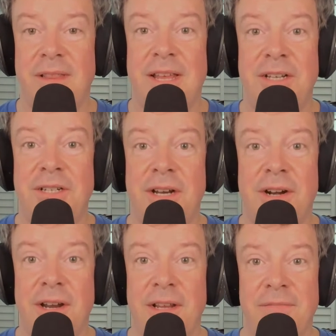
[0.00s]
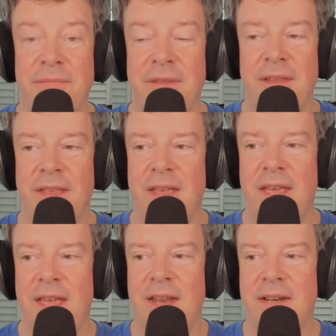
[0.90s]
legendary.
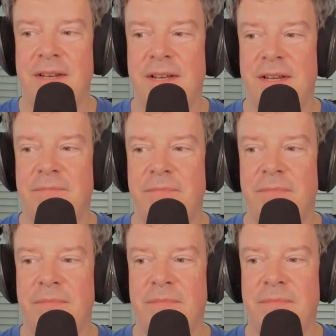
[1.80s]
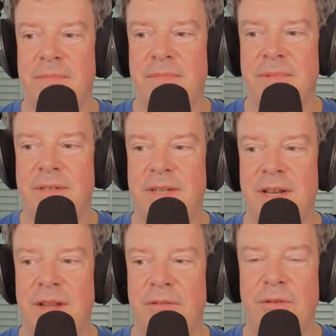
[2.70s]
And
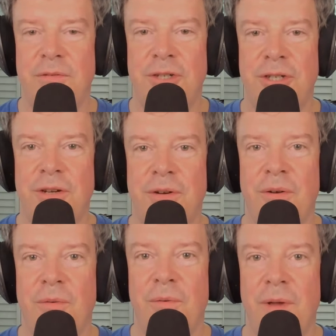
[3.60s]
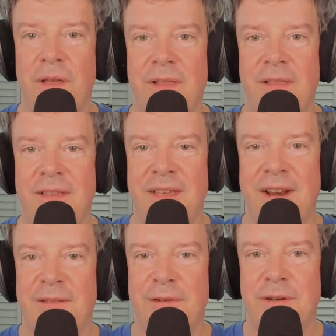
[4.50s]
did it through sheer will and
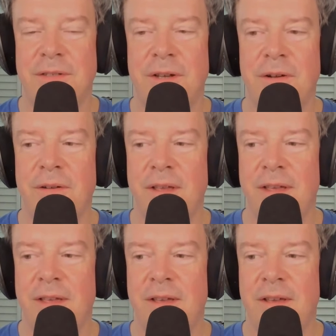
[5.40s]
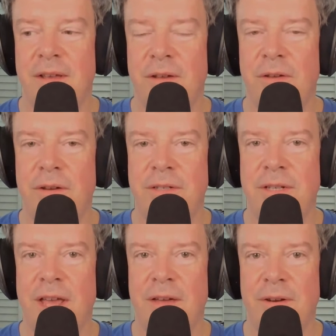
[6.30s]
effort. So kudos
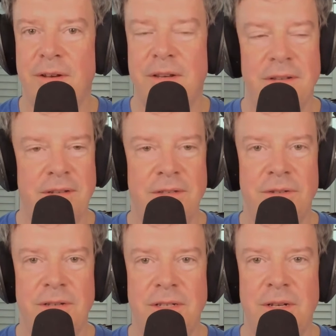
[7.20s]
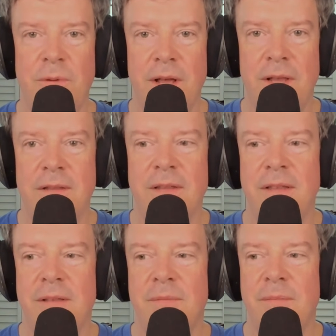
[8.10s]
to Kevin. And he certainly did well,
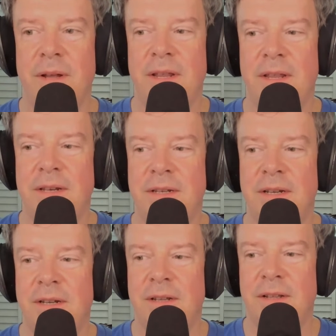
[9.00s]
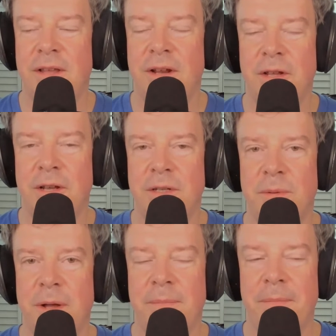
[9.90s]
but he did a lot of good as
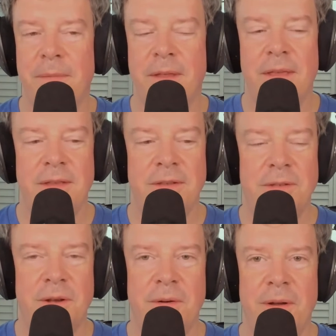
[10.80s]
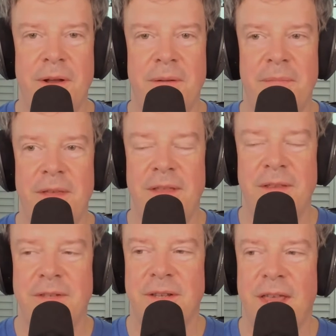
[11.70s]
well. So
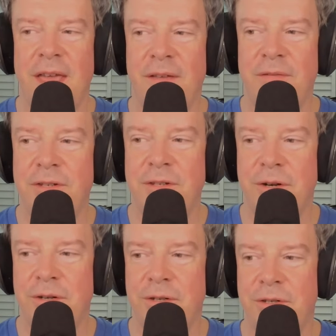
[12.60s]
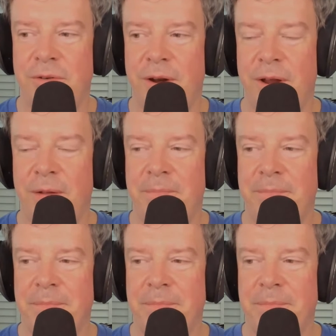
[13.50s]
this is a Kevin Turner story.